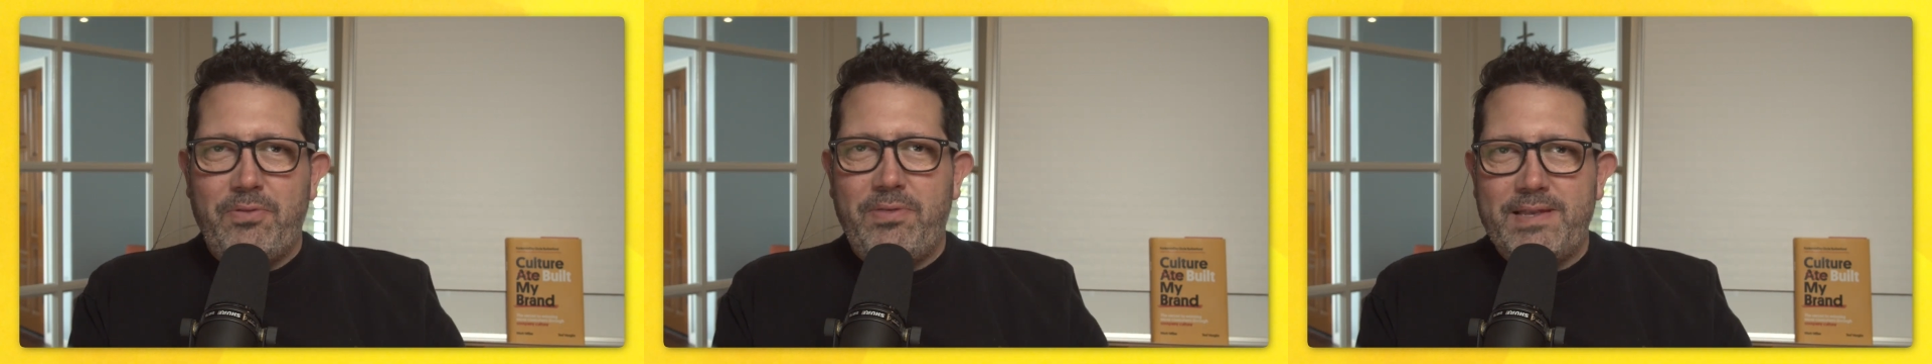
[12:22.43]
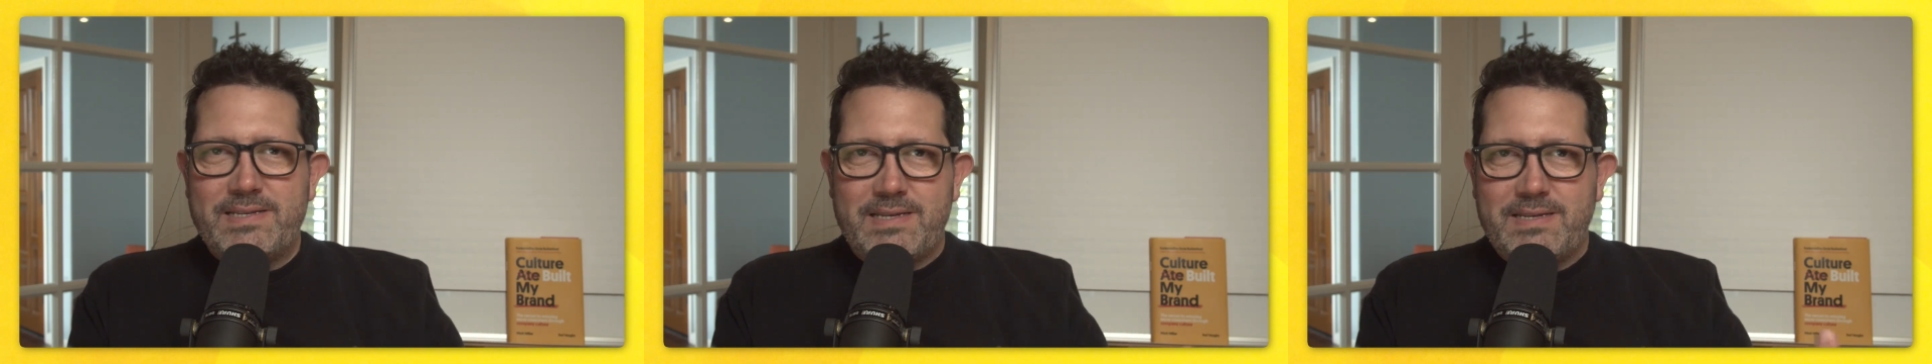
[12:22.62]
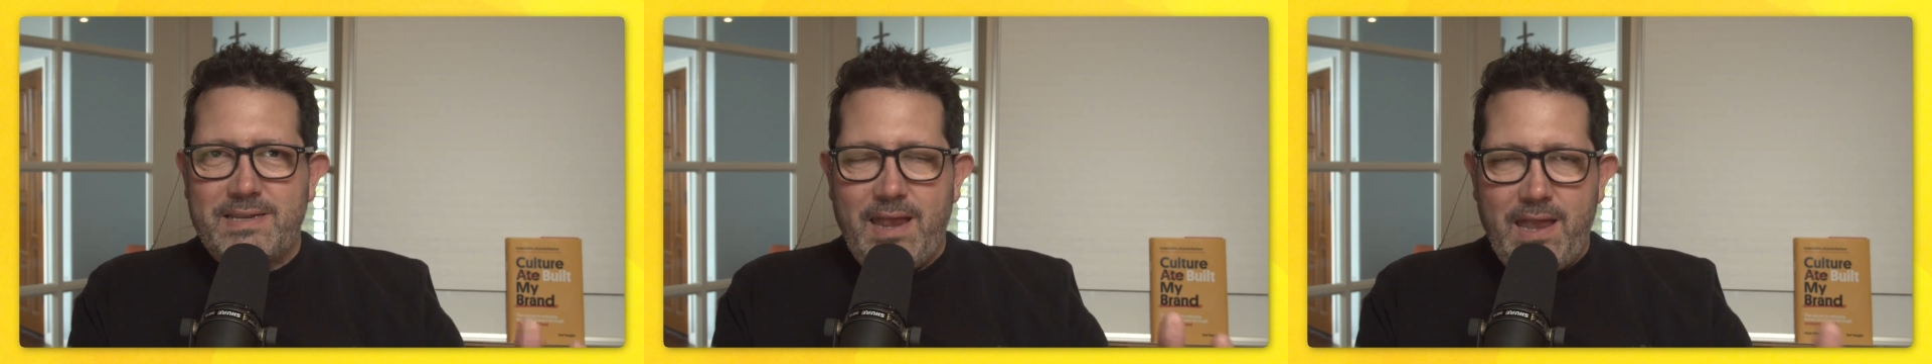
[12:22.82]
these
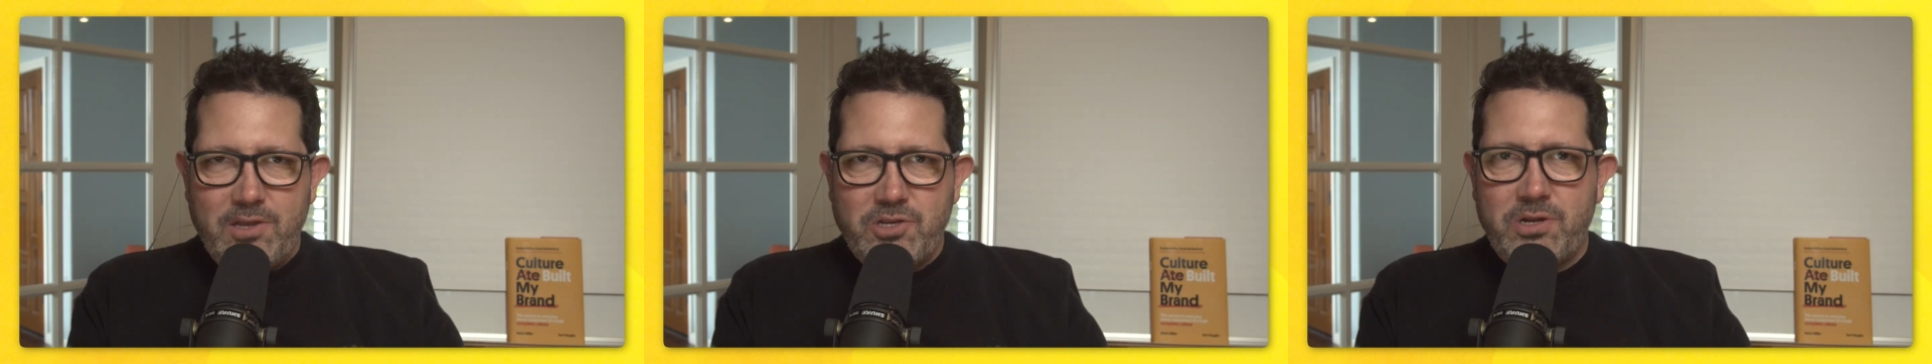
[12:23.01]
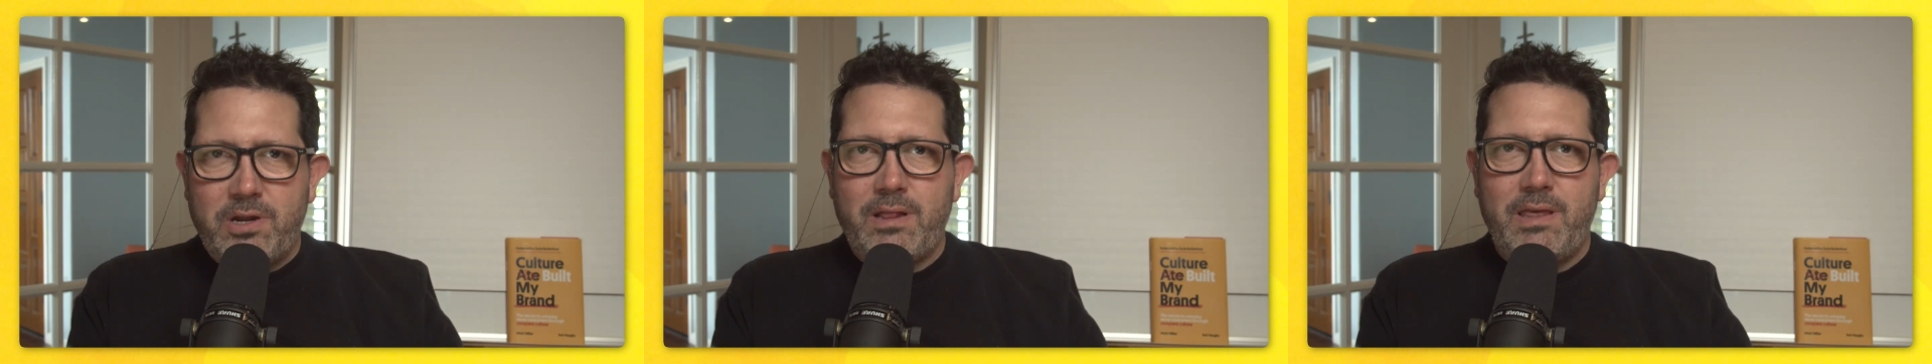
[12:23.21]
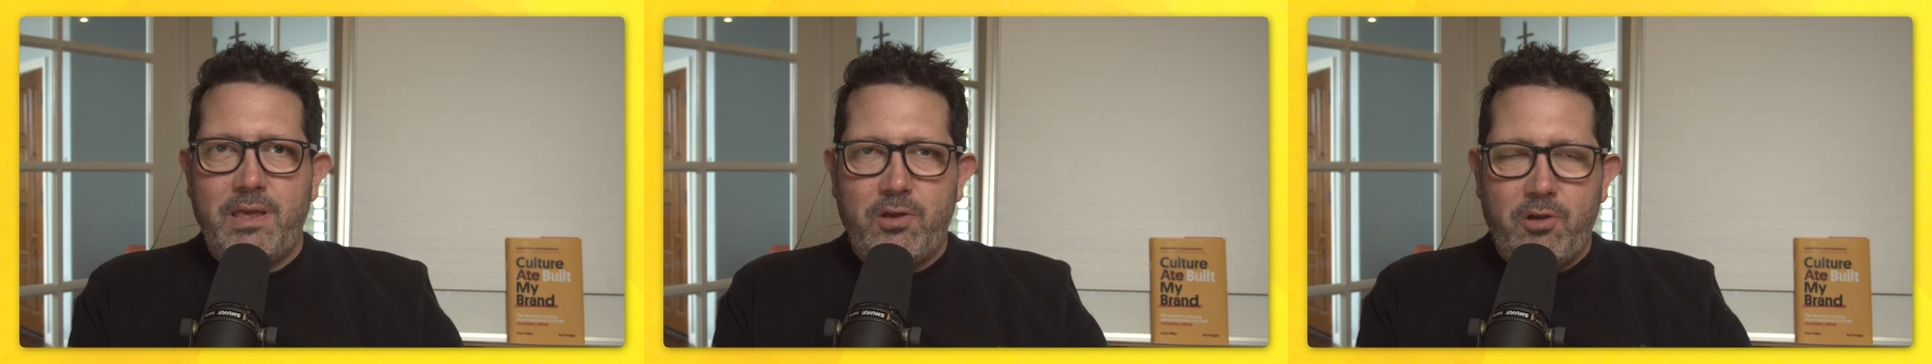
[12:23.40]

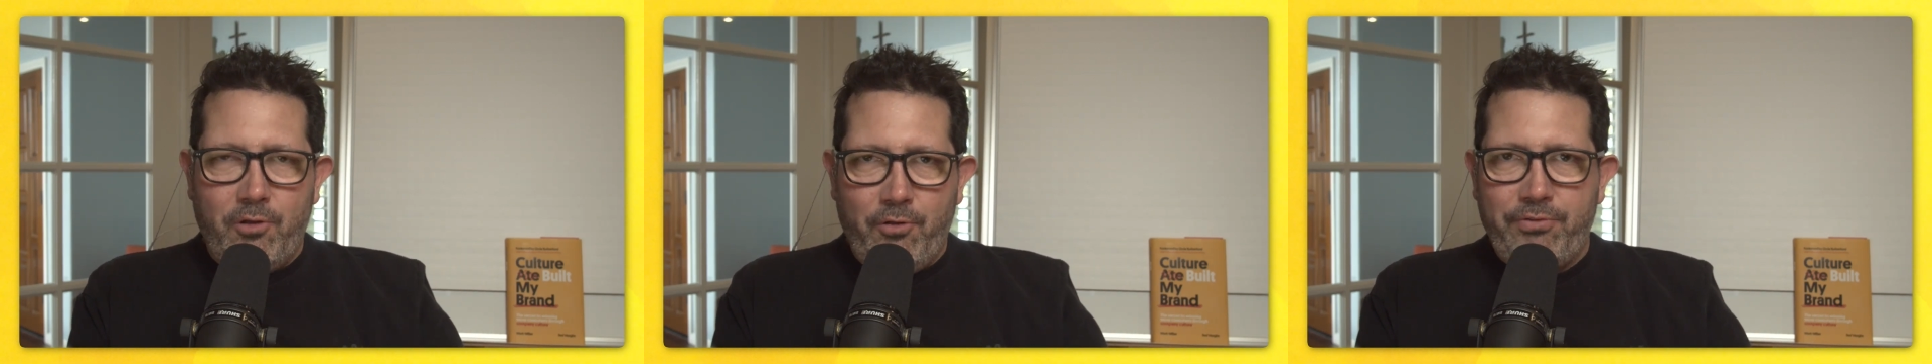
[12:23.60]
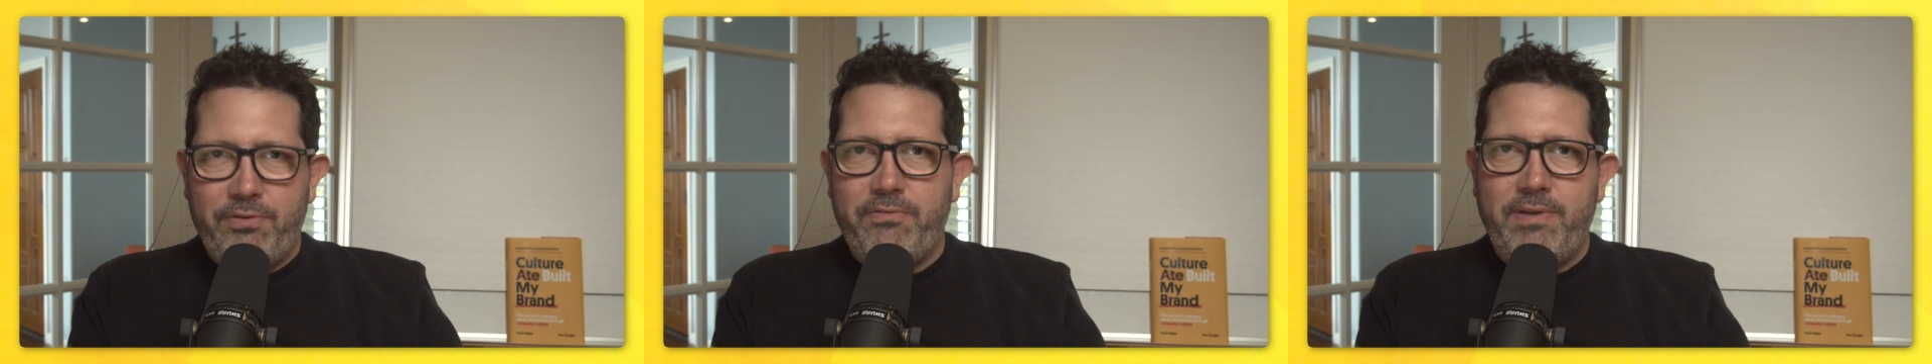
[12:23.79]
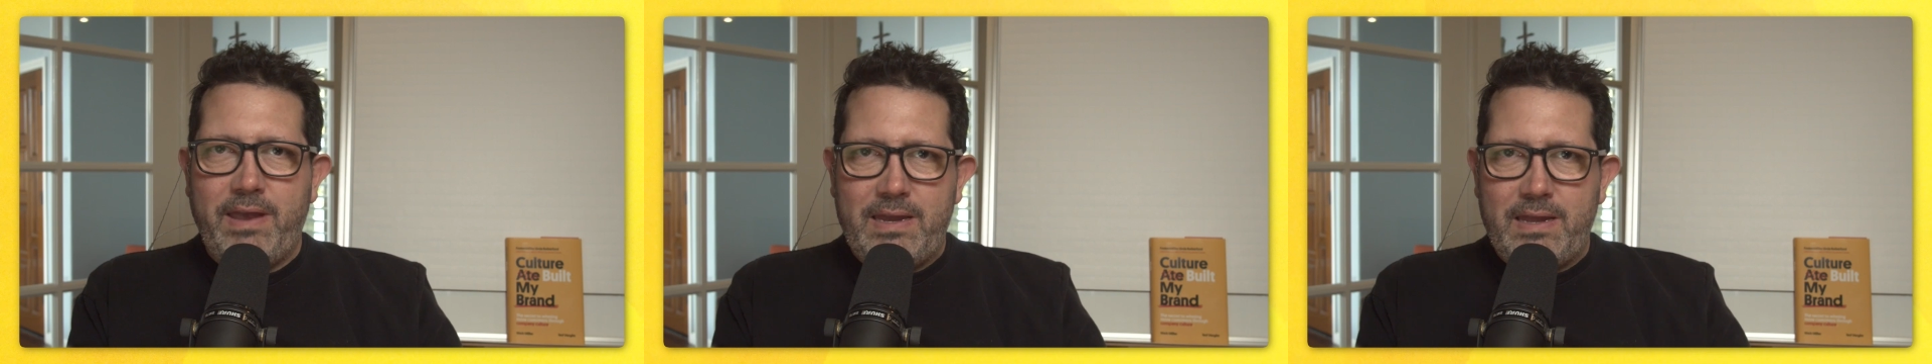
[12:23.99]
intentionally
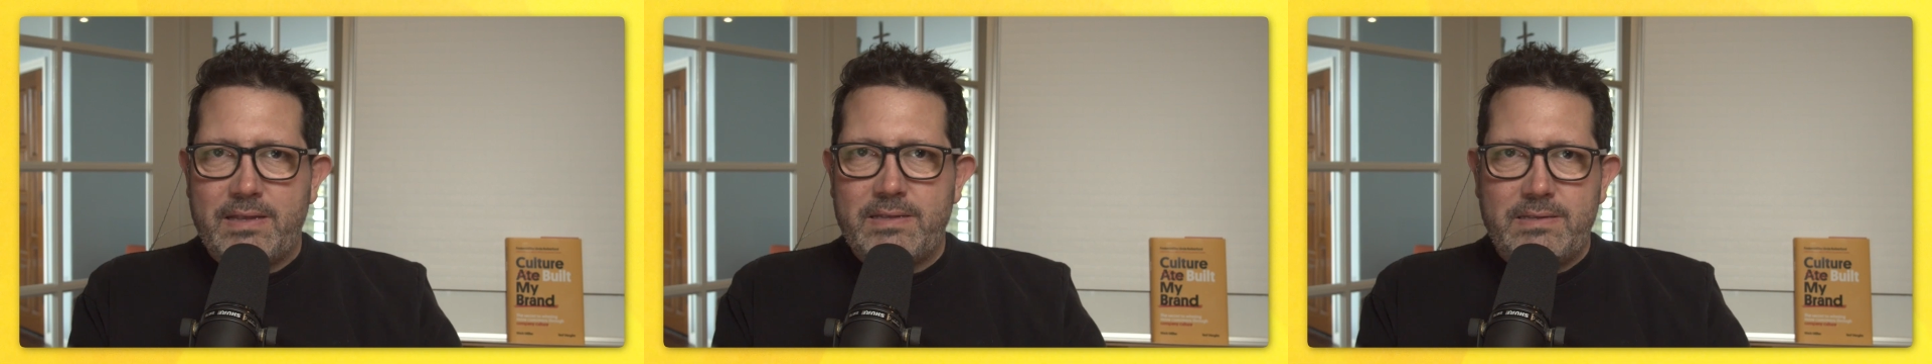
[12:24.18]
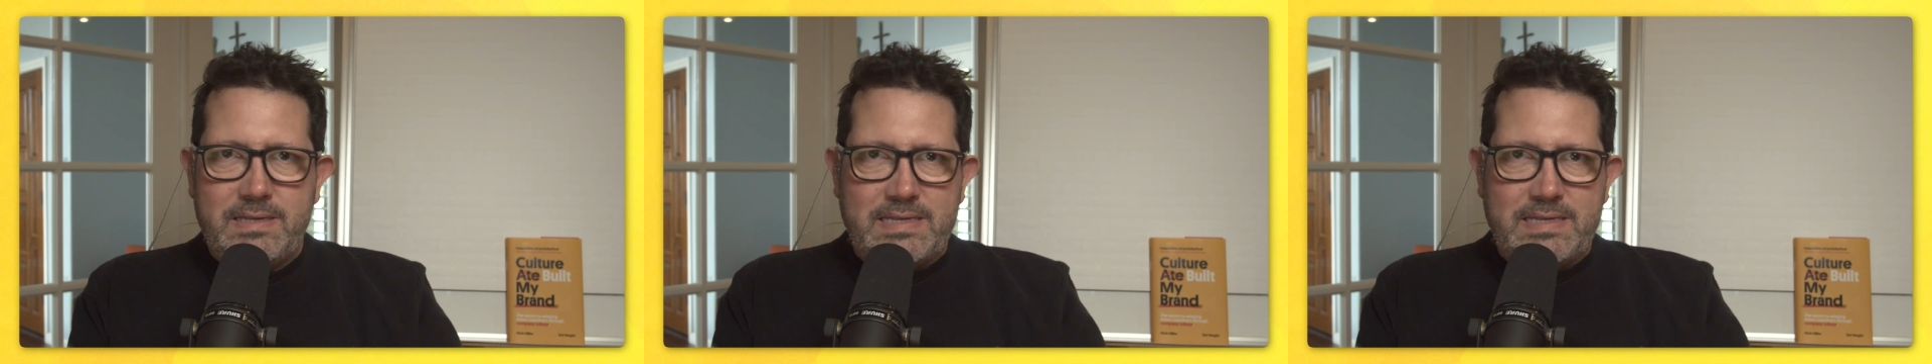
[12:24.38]
cultivated,